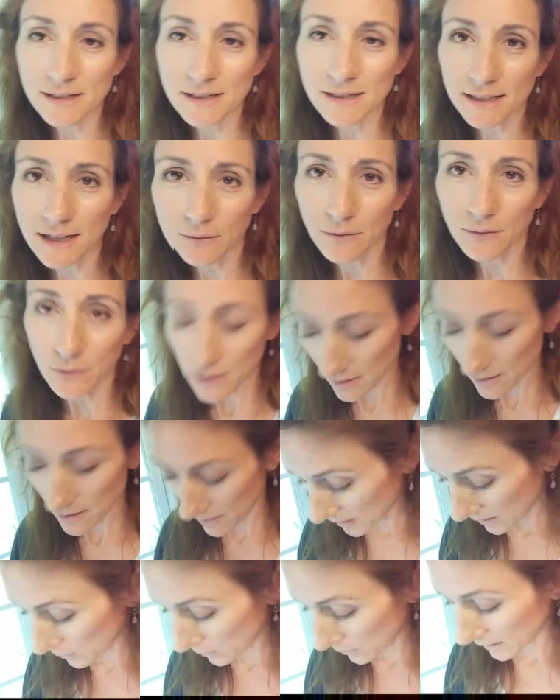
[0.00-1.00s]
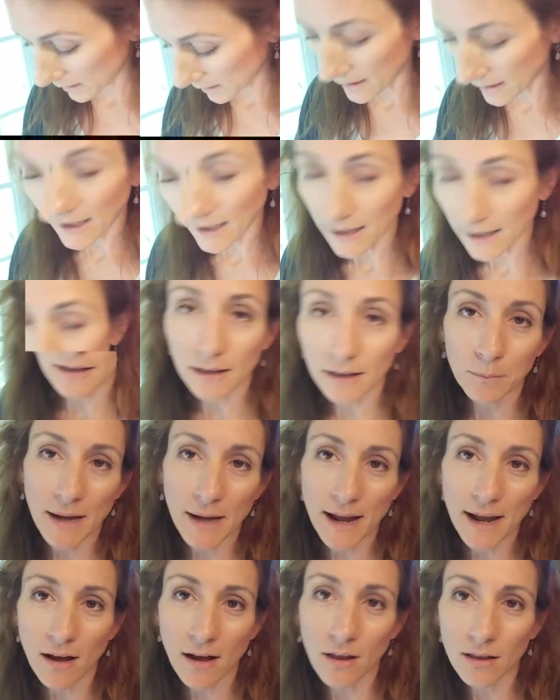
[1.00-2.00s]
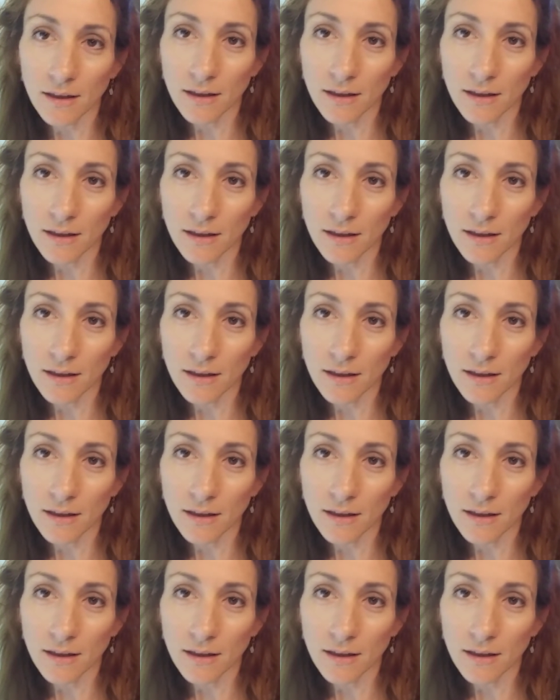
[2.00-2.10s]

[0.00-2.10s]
and I really think we're gonna need them now.